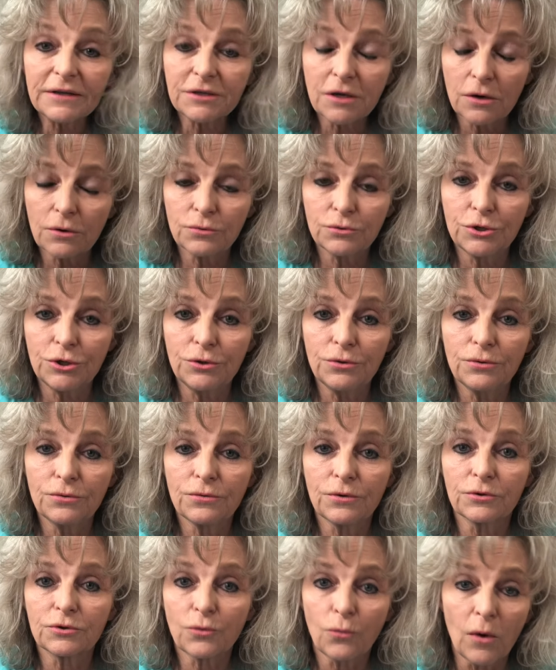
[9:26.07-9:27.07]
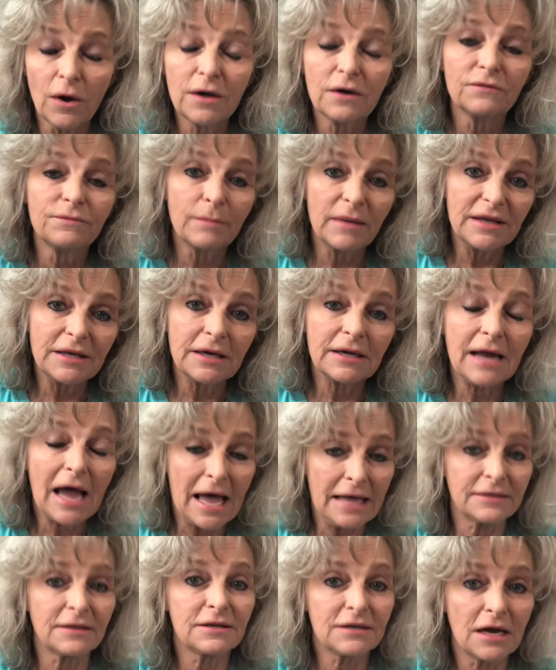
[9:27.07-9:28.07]
told you the 12 men
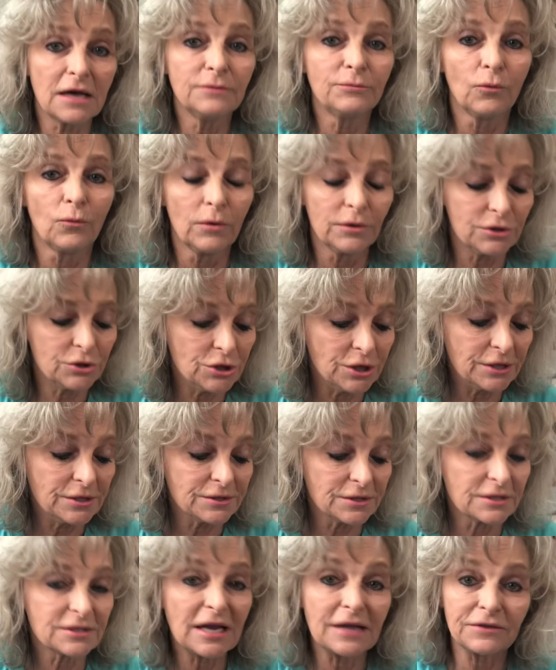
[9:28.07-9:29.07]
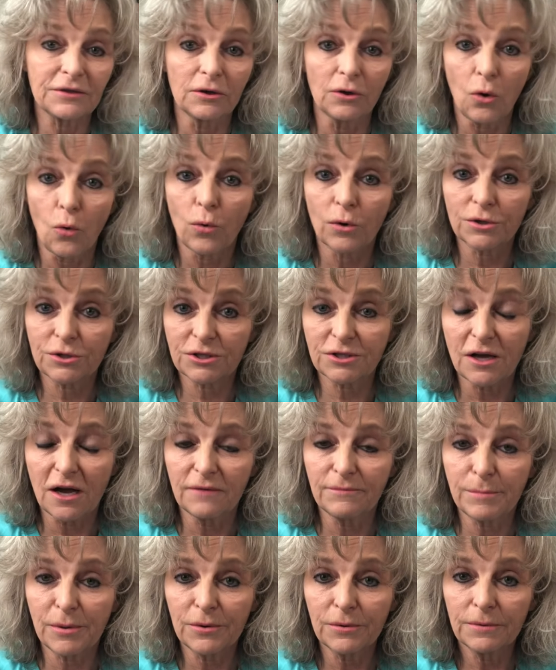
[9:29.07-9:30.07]
at the table with Jesus at the Lord's
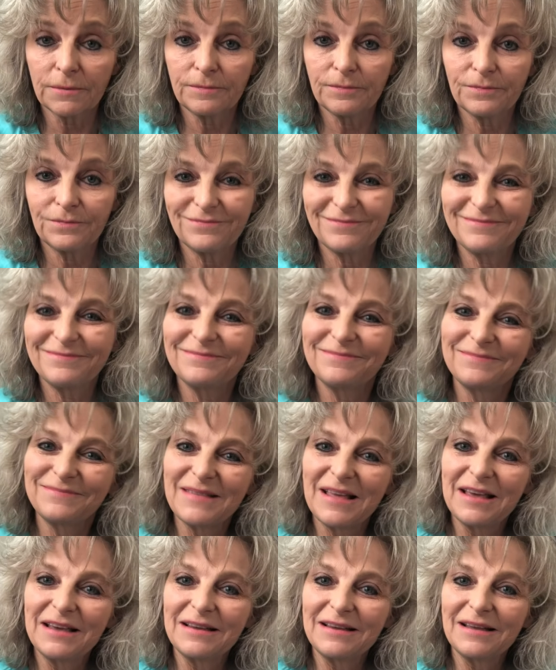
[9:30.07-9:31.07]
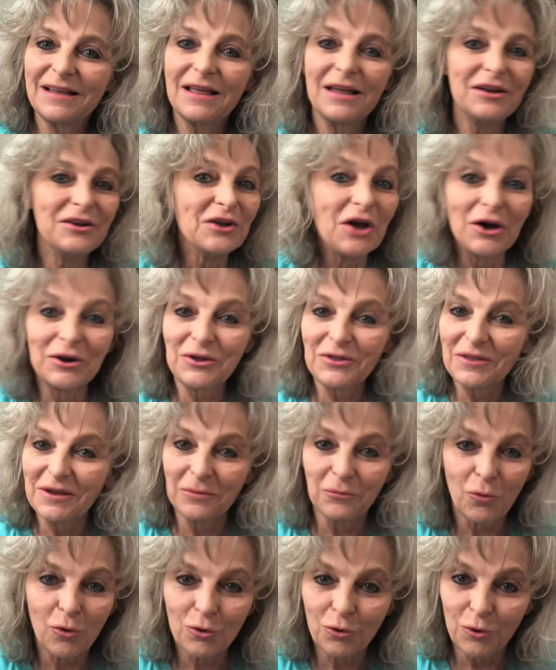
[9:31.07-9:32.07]
Supper? None of
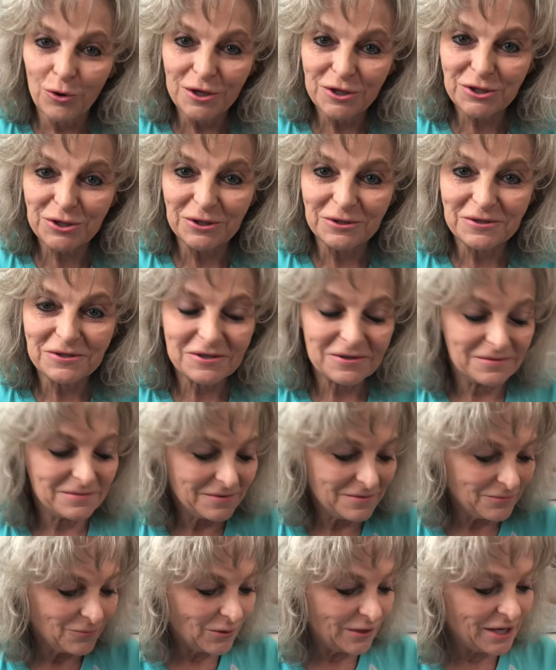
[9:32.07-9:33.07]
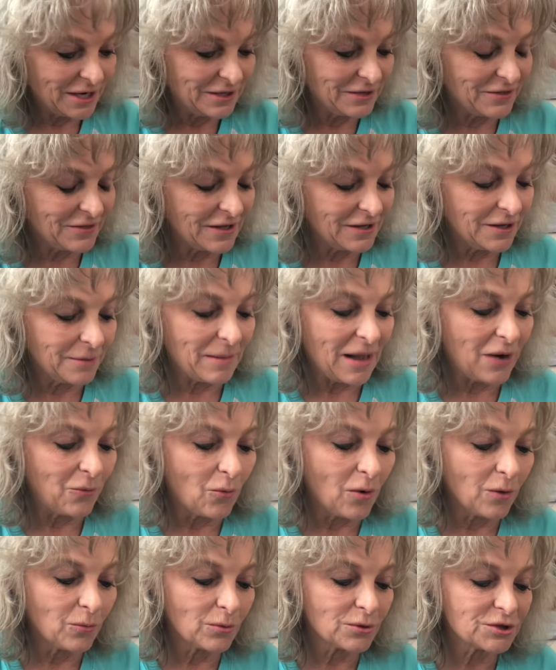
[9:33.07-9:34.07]
them were Christians. We need to think about
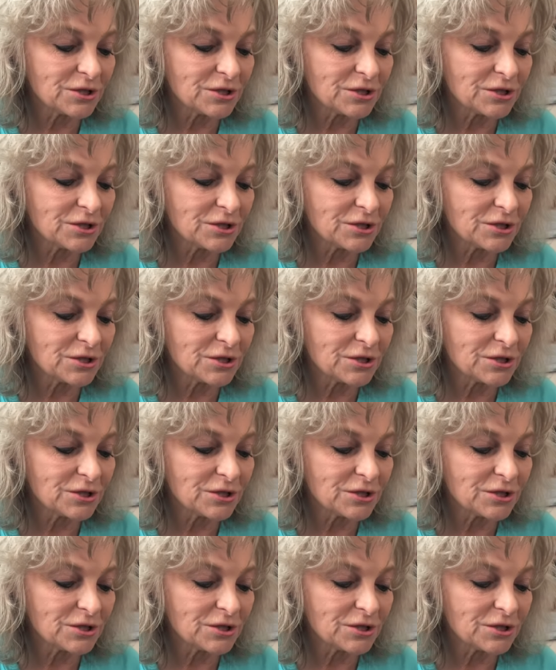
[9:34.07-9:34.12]
what we're